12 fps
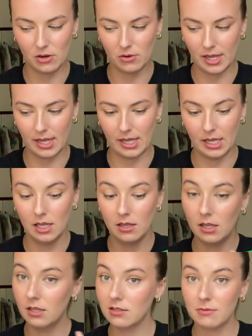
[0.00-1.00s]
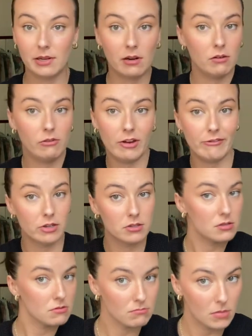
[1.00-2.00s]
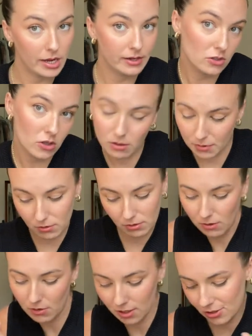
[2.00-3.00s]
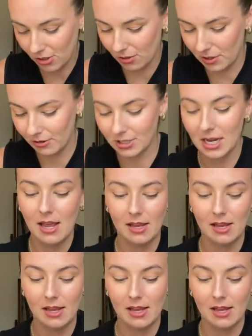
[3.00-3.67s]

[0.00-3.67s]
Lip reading: Okay, it's my current favorites. I can talk about what I want to talk about.